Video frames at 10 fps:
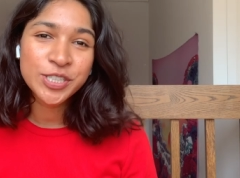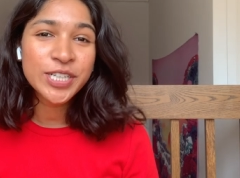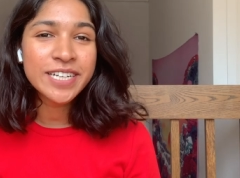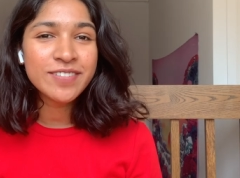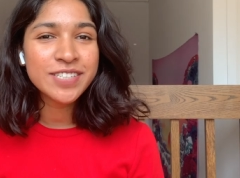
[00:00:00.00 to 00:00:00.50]
Be
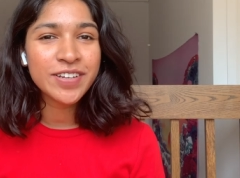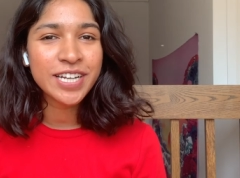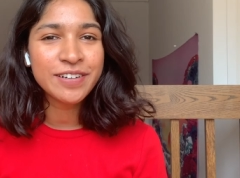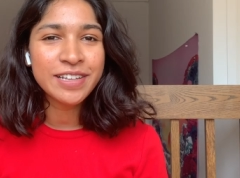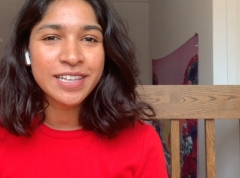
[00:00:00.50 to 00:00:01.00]
sure to give this
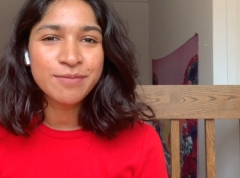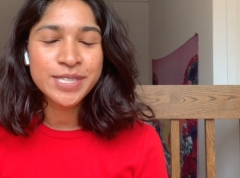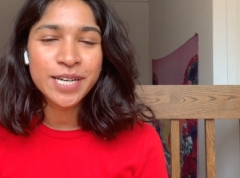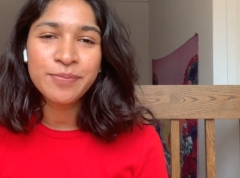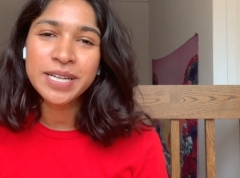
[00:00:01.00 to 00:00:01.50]
video a
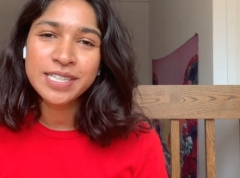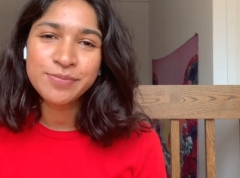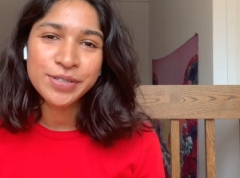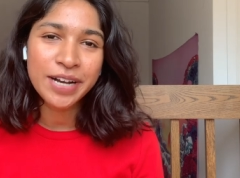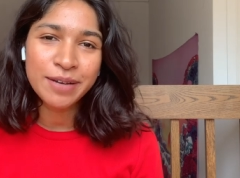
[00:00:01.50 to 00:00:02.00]
thumbs up
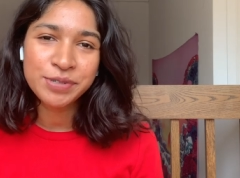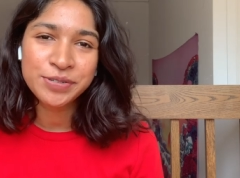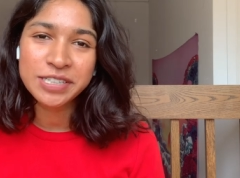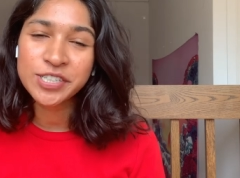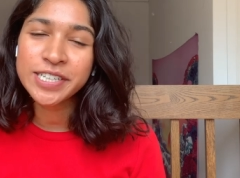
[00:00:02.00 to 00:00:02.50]
and subscribe
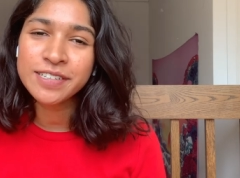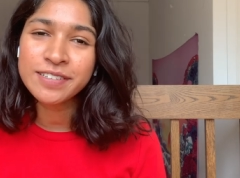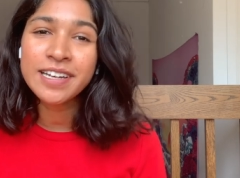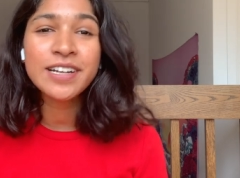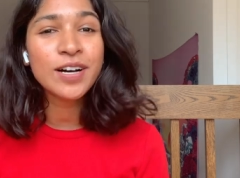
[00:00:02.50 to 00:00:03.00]
to our
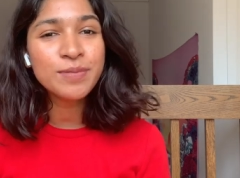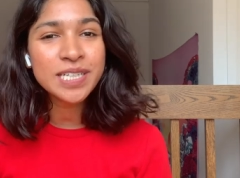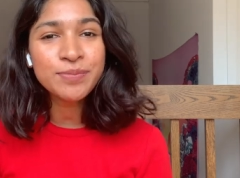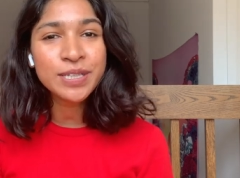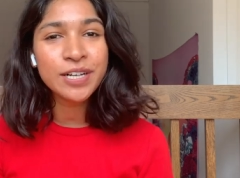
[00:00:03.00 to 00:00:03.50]
channel, and
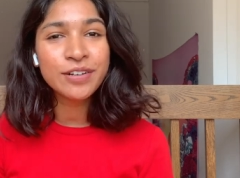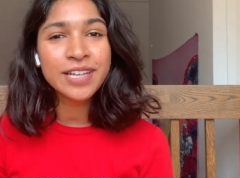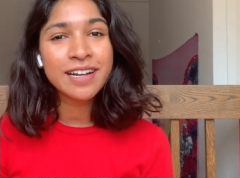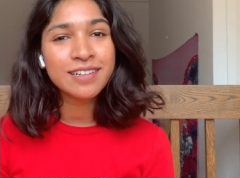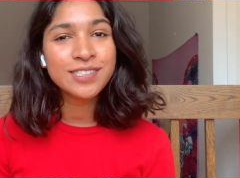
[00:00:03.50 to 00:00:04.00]
comment down
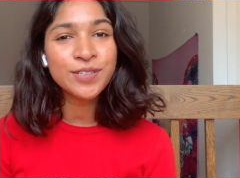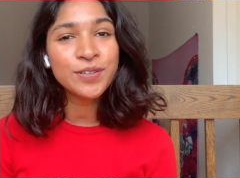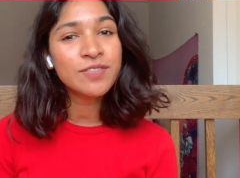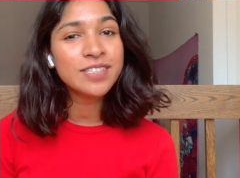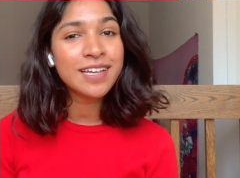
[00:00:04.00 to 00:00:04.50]
below letting us
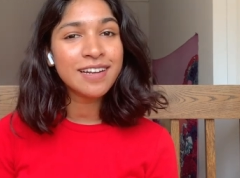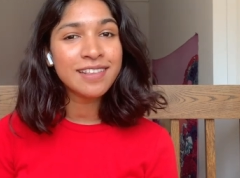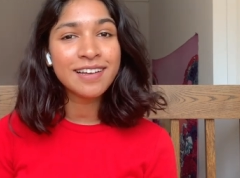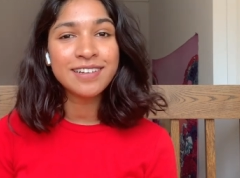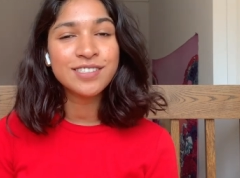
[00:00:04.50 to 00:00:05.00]
know if there's
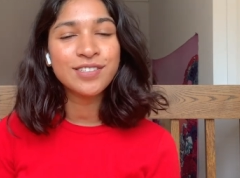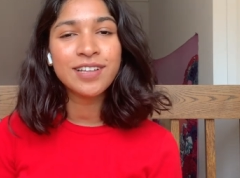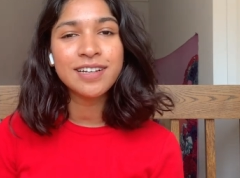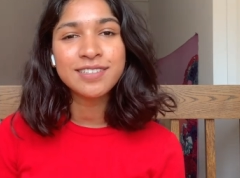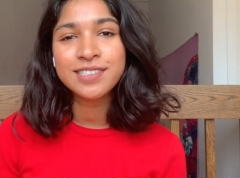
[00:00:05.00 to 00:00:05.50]
anything else
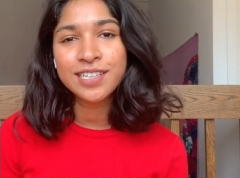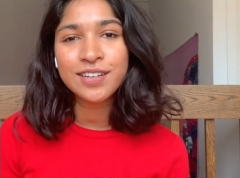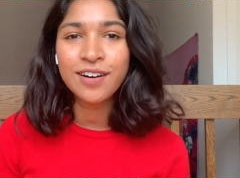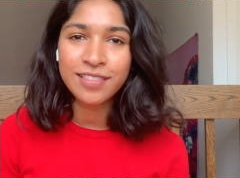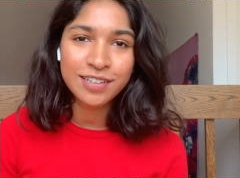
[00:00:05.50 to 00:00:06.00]
you'd like to
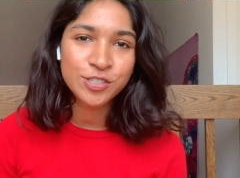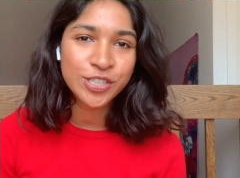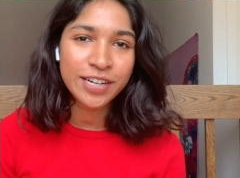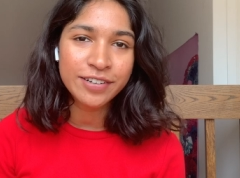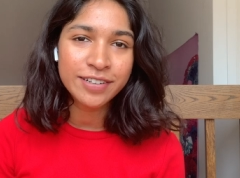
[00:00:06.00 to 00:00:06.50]
see on
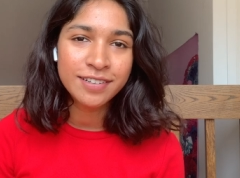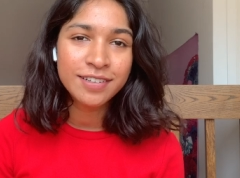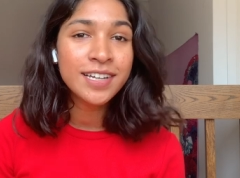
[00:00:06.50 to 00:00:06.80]
this channel.